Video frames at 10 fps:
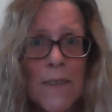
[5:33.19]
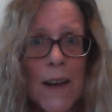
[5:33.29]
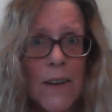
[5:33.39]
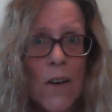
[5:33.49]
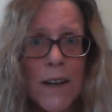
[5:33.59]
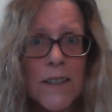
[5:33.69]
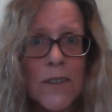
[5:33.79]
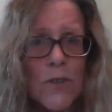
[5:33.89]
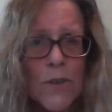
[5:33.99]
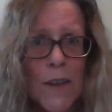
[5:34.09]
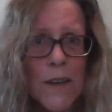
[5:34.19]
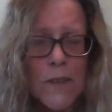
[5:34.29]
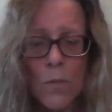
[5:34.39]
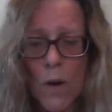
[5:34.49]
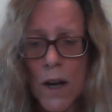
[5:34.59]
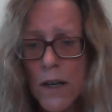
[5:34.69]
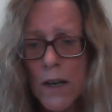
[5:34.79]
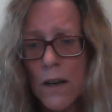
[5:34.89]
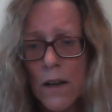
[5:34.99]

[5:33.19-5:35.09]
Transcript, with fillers: that night in 2001.